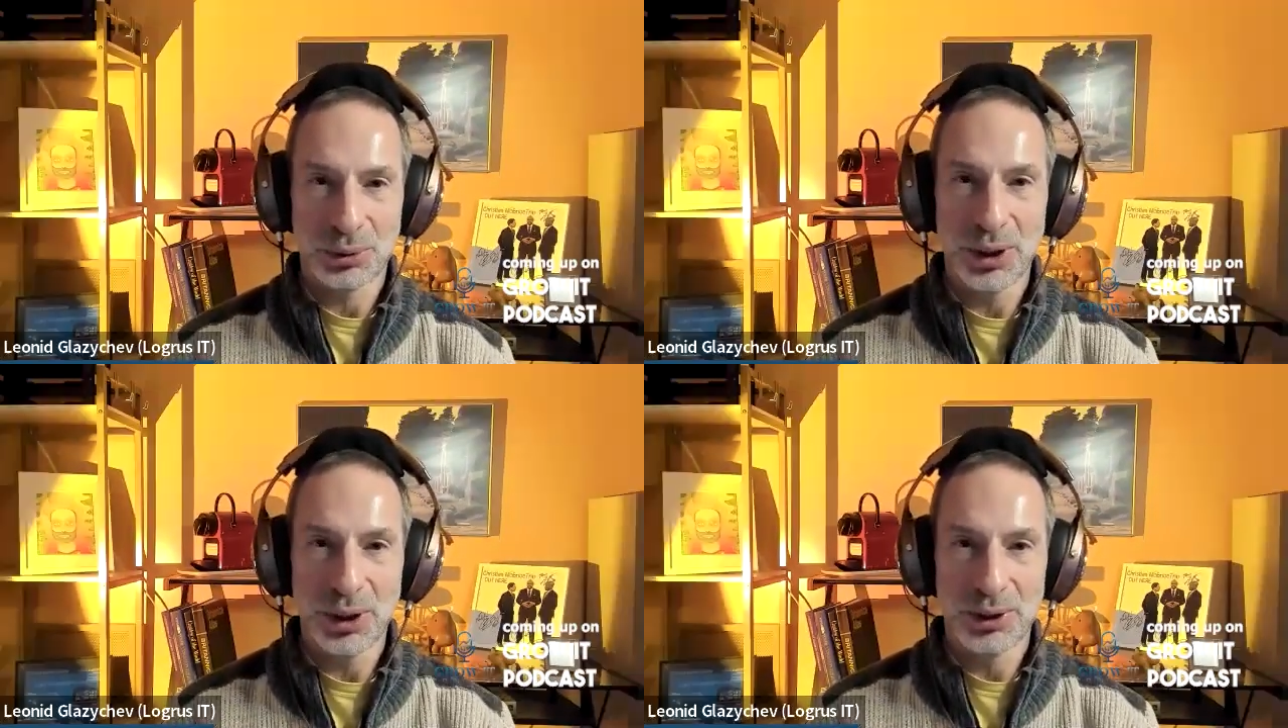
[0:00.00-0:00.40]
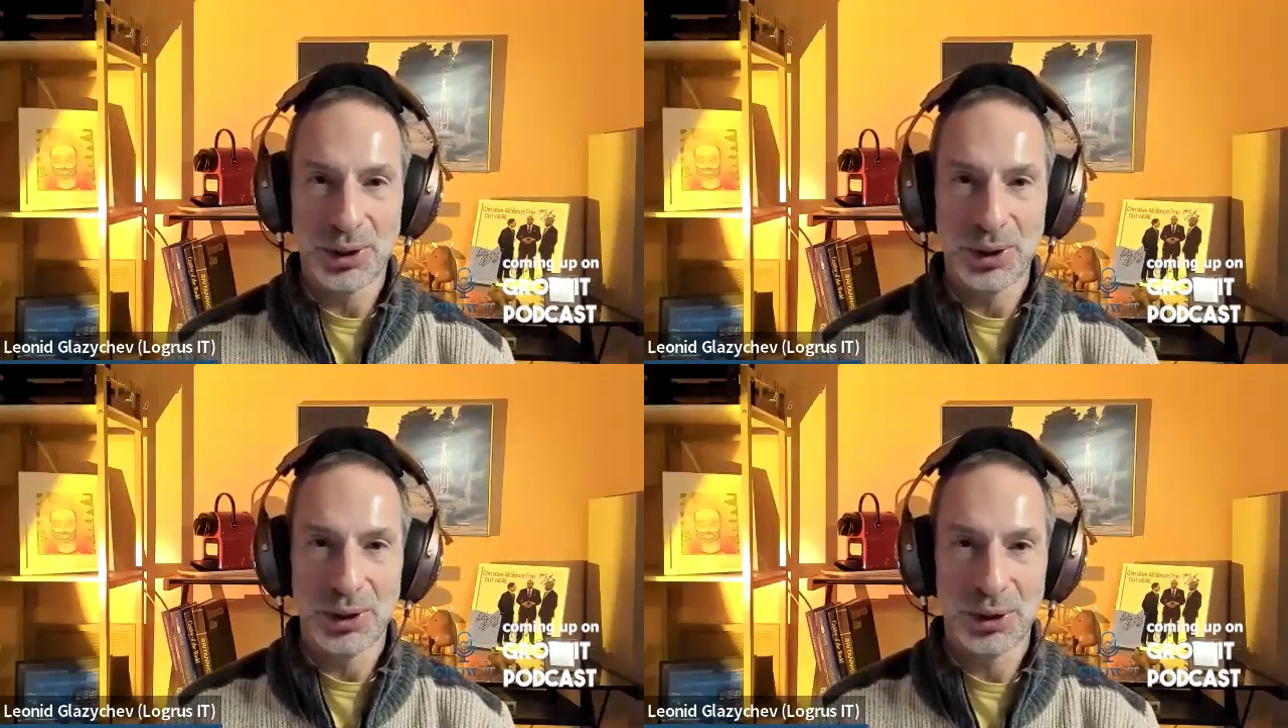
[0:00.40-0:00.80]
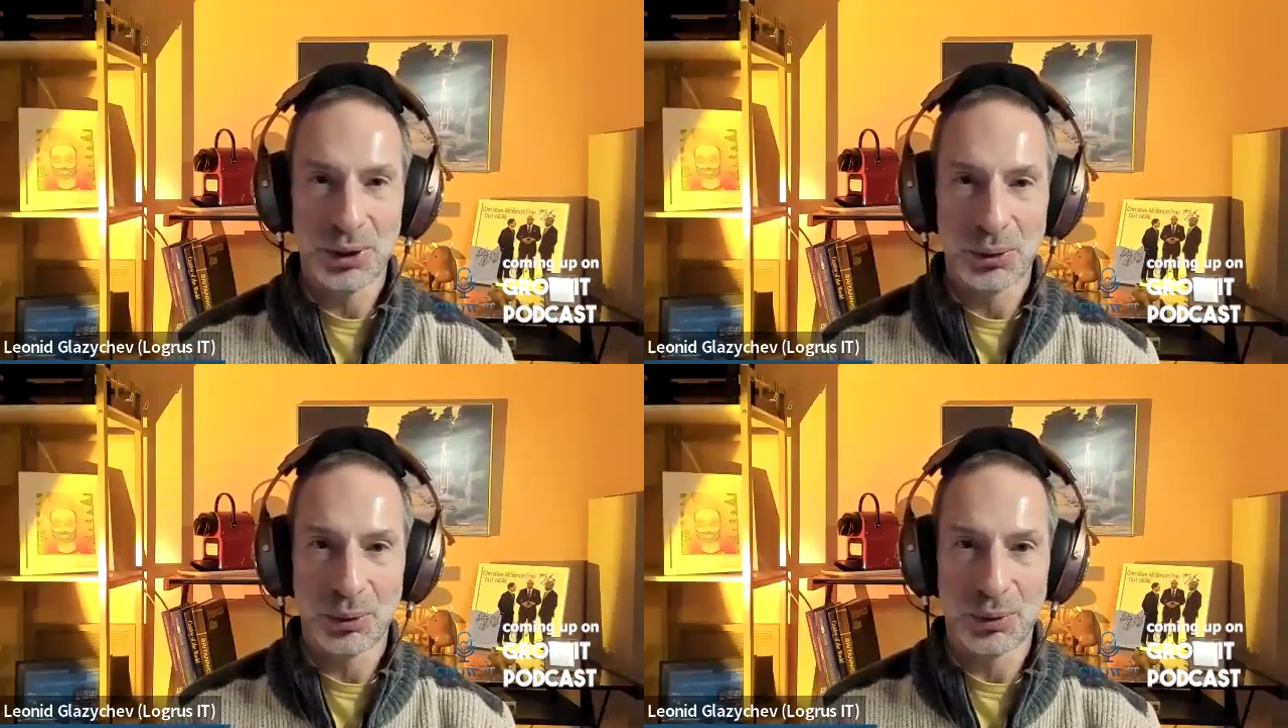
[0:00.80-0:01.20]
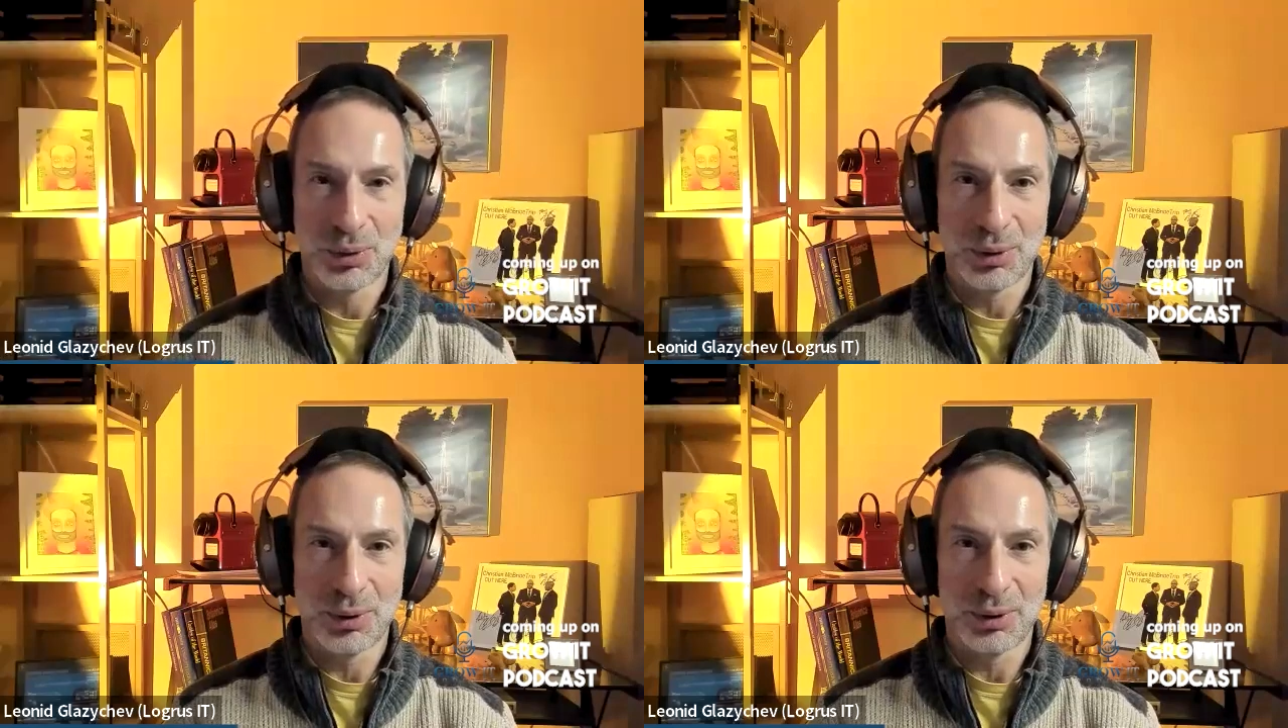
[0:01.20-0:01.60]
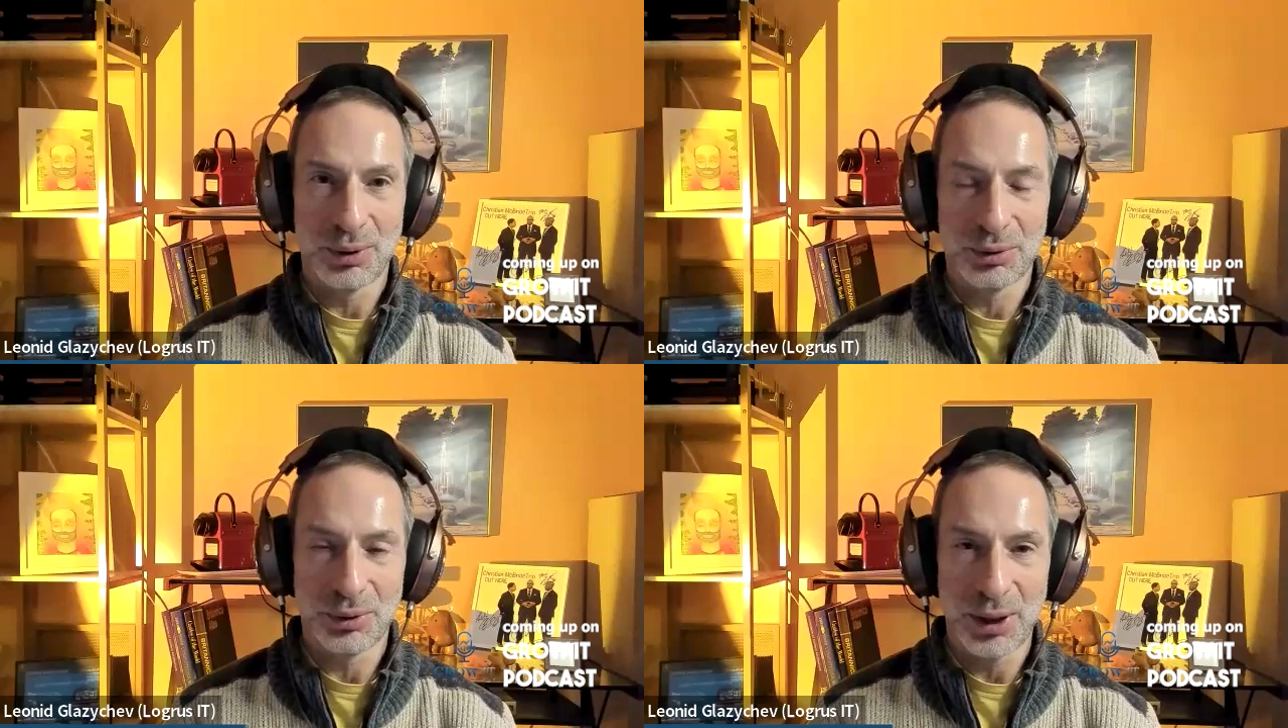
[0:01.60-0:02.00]
trading
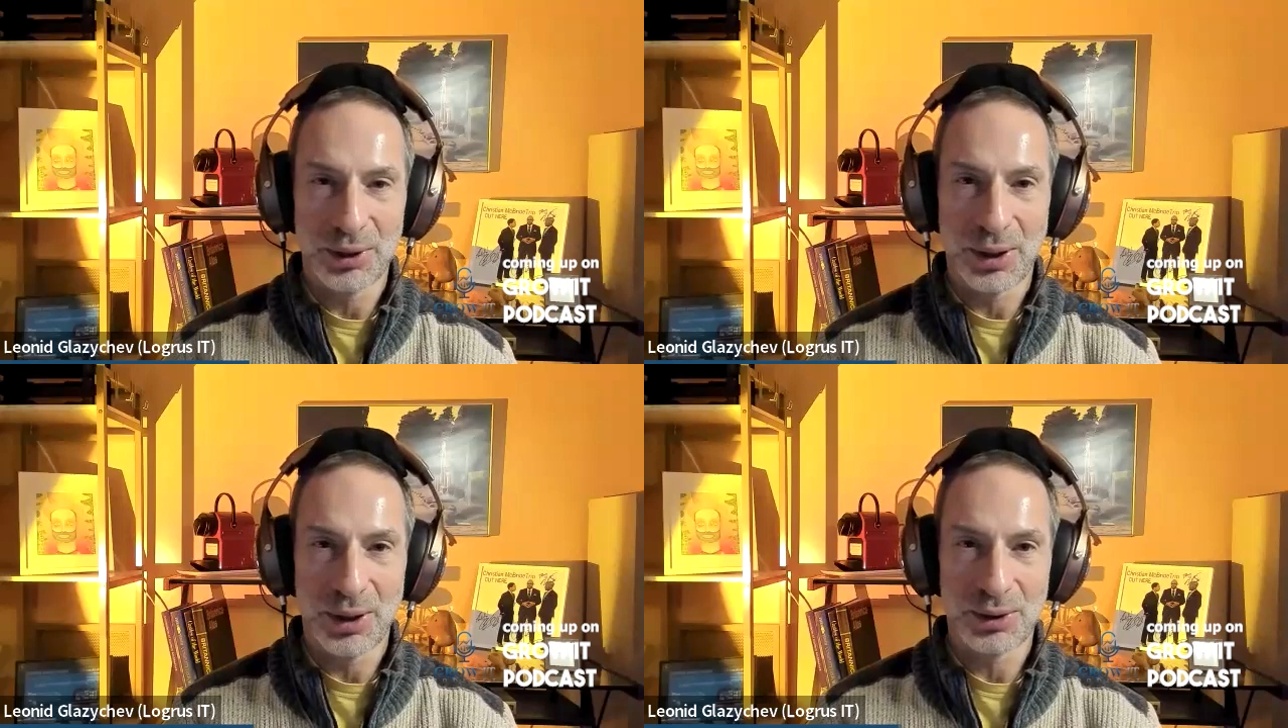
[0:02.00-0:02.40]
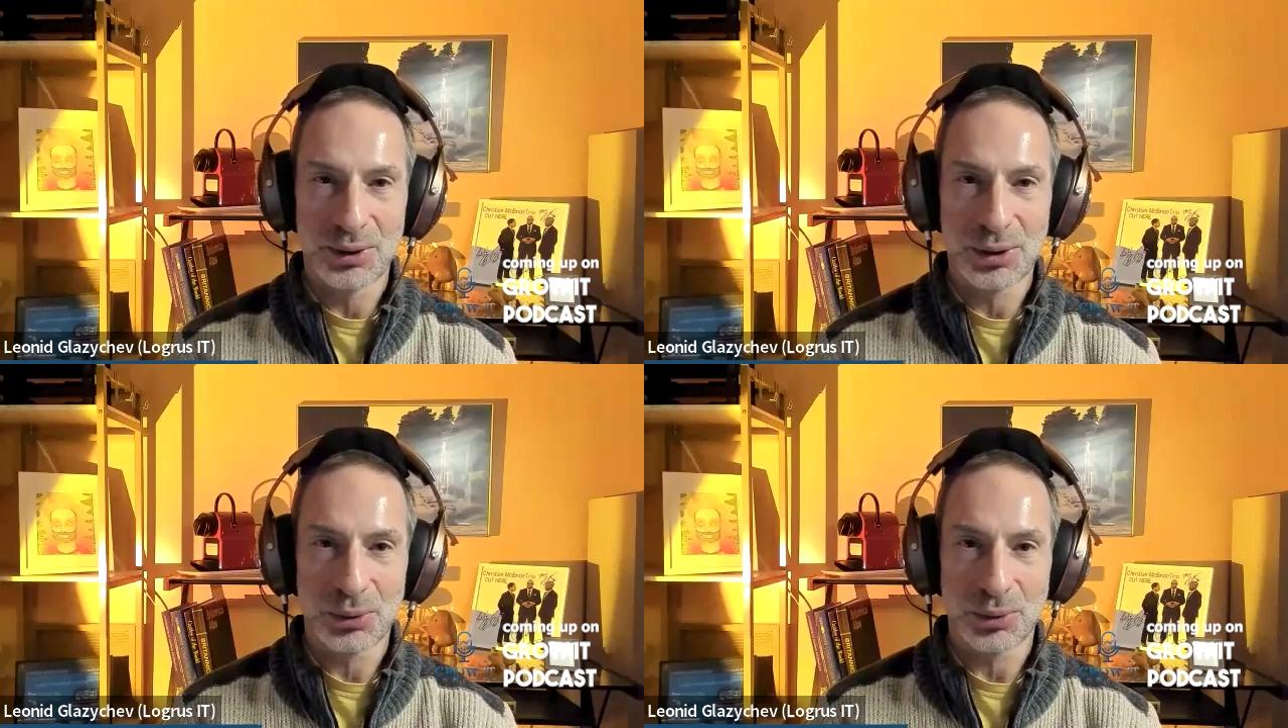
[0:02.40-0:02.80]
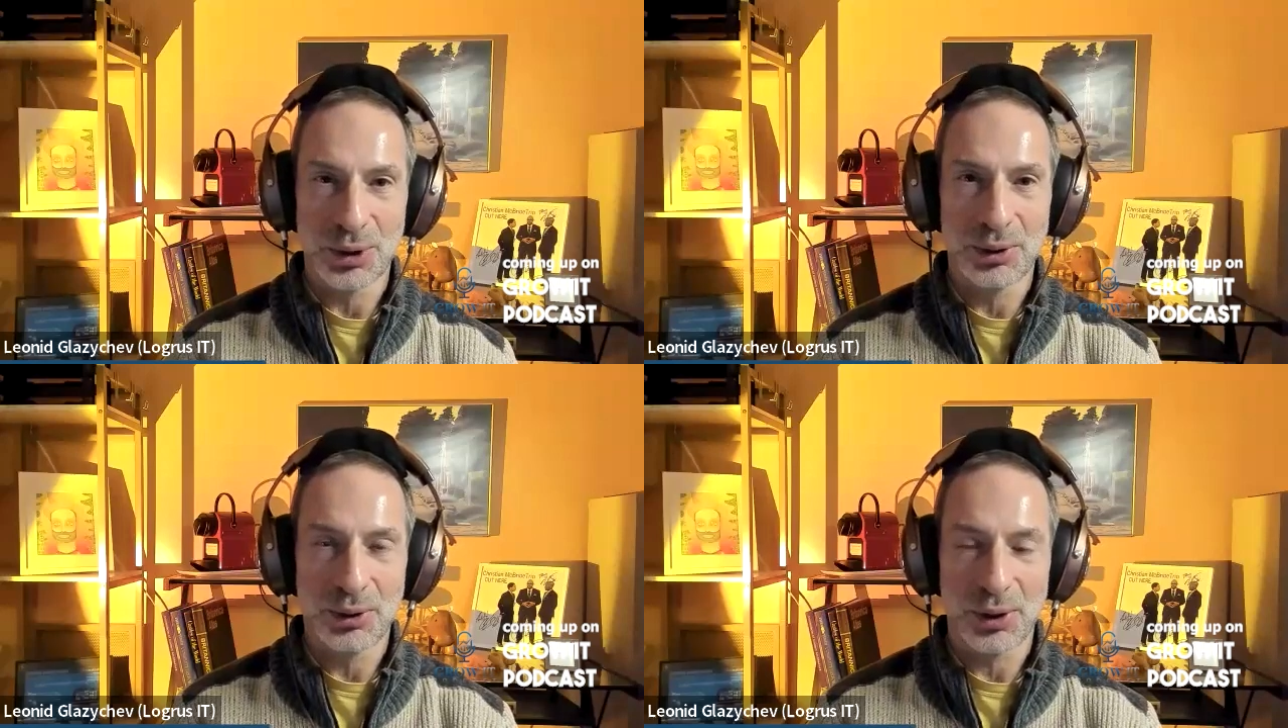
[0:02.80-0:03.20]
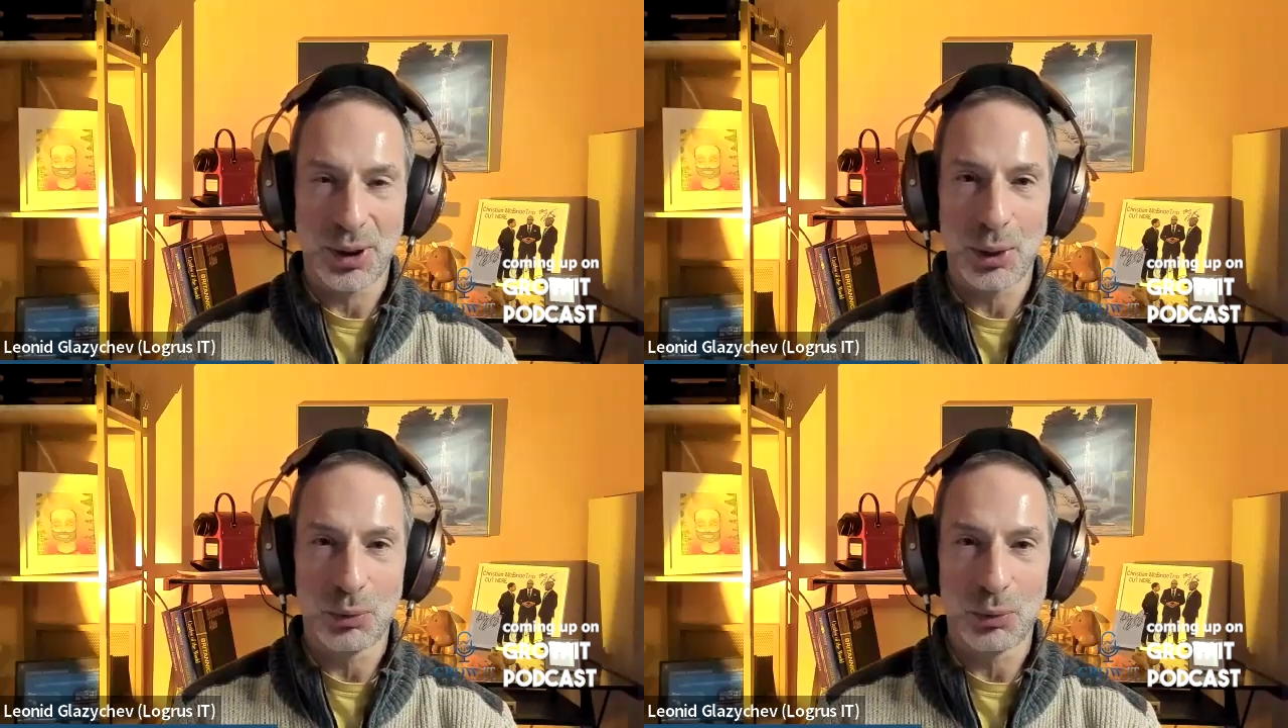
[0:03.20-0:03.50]
or finance or anything.